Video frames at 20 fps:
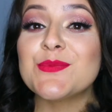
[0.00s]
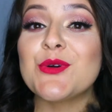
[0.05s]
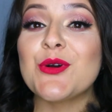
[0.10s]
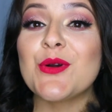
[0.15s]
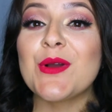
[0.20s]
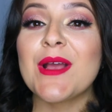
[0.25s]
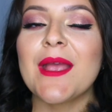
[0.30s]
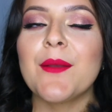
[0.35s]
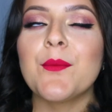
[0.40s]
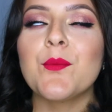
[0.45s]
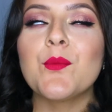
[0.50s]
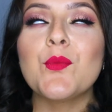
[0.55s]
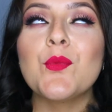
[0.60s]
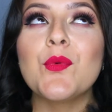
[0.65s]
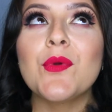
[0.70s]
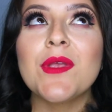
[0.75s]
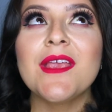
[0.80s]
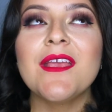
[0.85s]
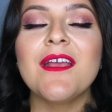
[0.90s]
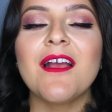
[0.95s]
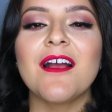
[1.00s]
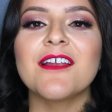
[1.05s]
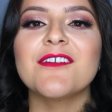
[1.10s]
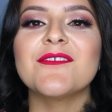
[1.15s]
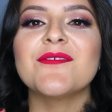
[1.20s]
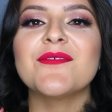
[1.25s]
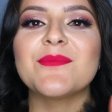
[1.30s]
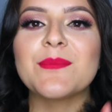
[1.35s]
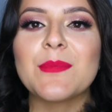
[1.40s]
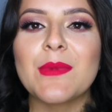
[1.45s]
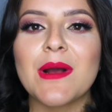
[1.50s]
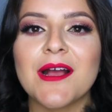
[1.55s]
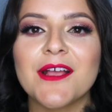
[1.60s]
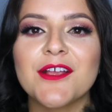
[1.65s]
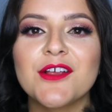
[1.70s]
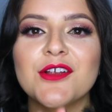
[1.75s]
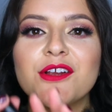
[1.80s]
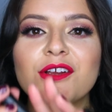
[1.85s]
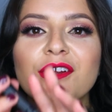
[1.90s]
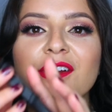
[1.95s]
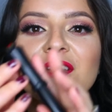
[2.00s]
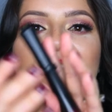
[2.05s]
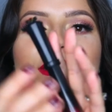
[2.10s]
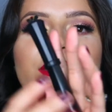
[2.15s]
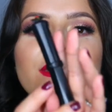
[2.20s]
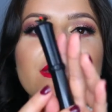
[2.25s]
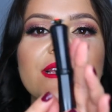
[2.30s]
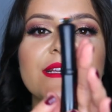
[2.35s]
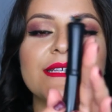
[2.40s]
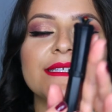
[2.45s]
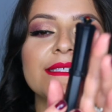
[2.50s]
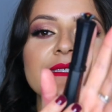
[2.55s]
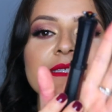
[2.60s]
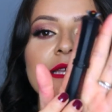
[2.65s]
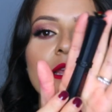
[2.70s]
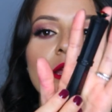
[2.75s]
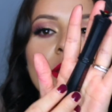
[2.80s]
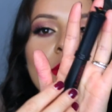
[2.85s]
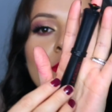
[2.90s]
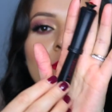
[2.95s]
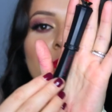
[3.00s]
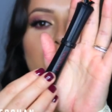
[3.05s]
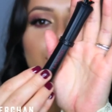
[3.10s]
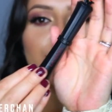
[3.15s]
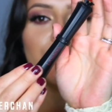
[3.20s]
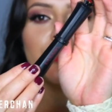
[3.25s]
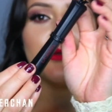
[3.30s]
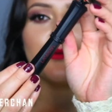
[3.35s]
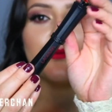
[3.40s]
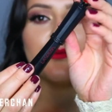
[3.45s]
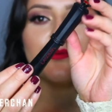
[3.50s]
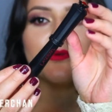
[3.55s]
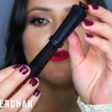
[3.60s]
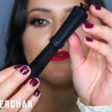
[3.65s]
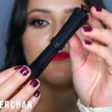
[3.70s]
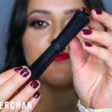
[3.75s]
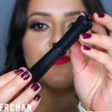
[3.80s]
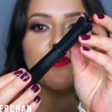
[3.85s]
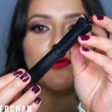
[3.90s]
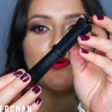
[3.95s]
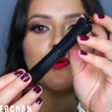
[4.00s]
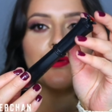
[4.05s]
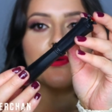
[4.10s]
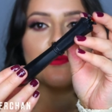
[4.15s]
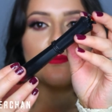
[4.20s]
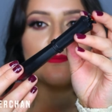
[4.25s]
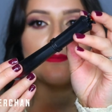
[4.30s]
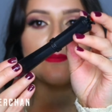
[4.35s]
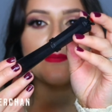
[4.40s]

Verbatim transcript: well can we admire this beautiful